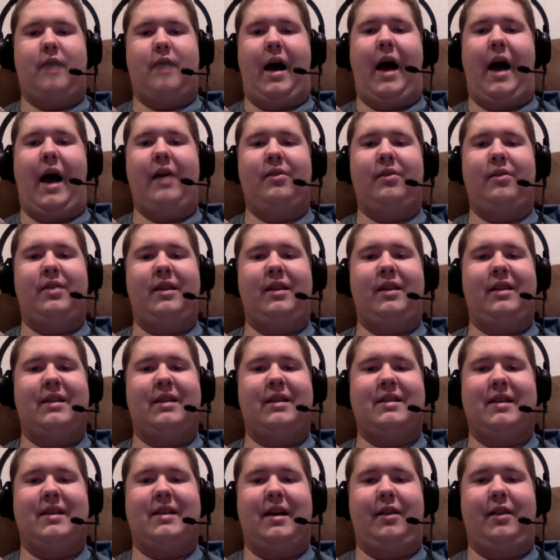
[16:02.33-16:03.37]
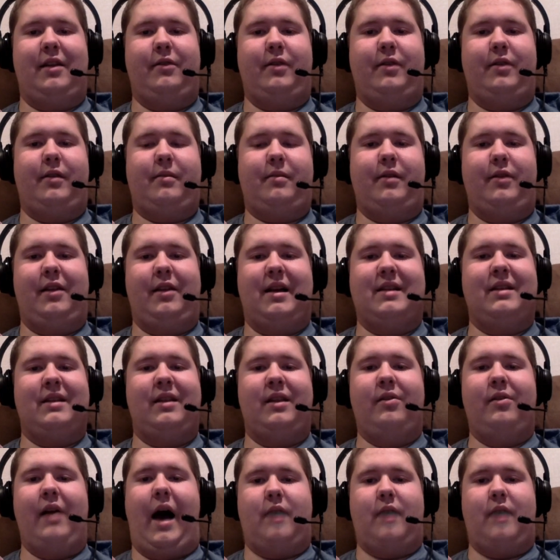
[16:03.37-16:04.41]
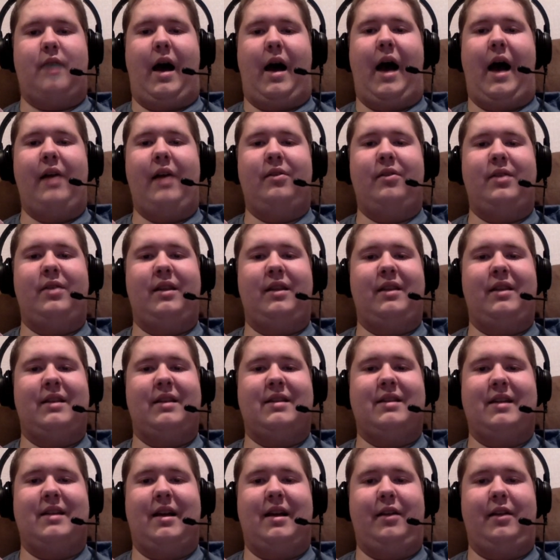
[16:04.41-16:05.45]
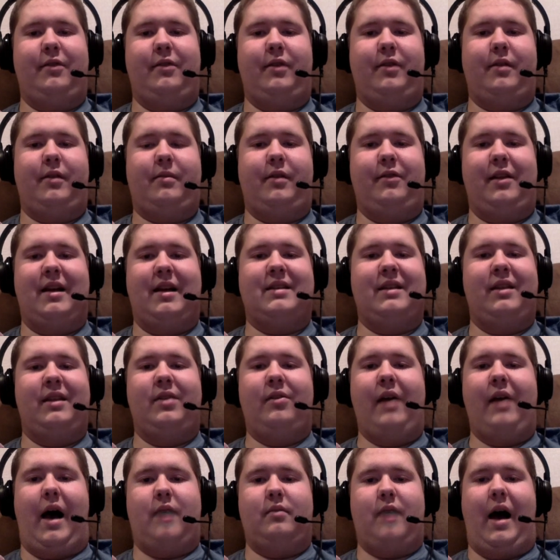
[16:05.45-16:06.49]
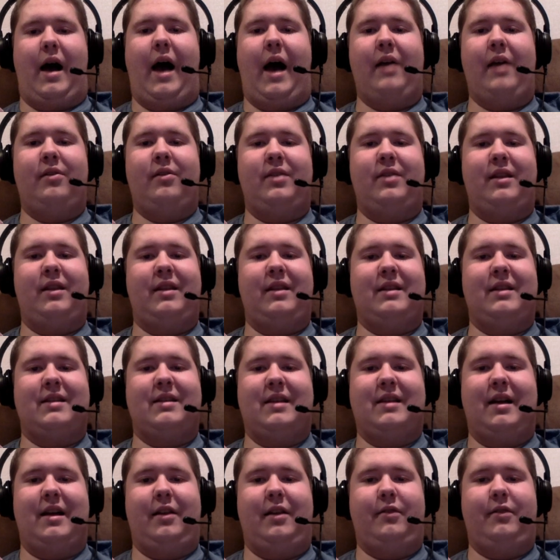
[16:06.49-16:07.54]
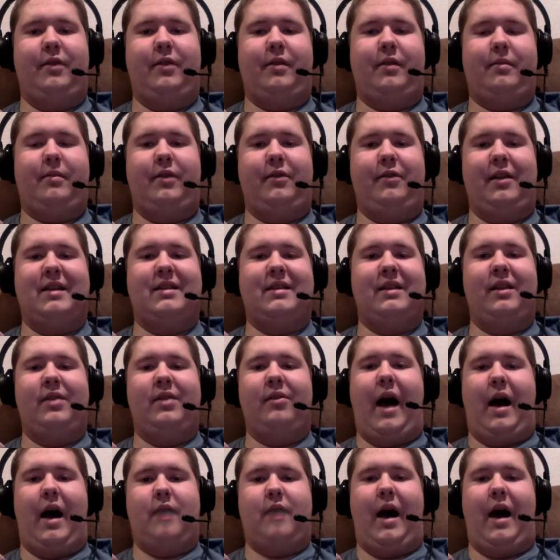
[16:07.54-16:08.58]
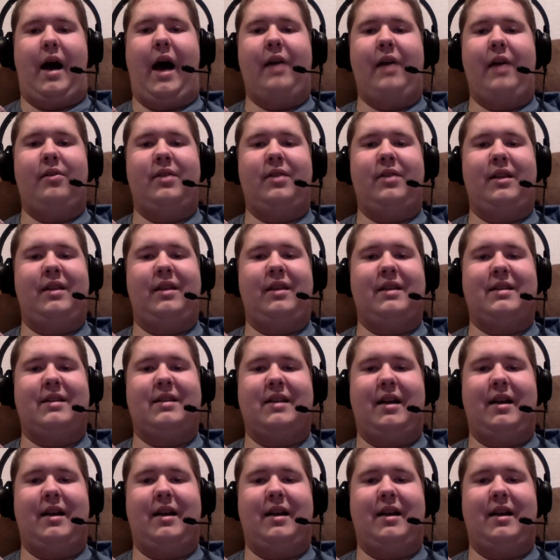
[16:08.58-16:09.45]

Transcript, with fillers: I don't think that's an elephant. I don't think that's an elephant. I don't think that's an elephant. I don't think that's an